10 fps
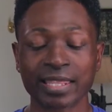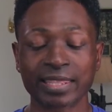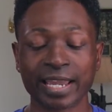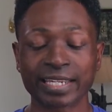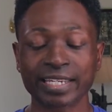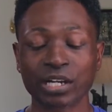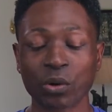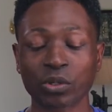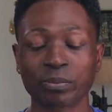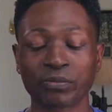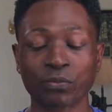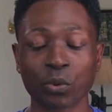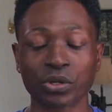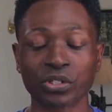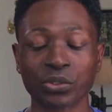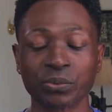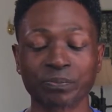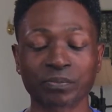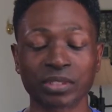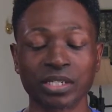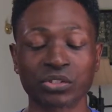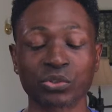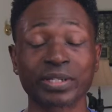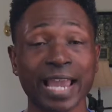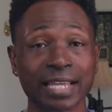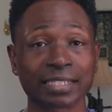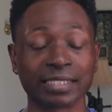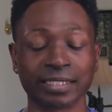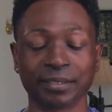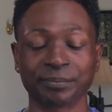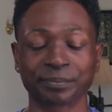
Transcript: that he goeth before you into Galilee.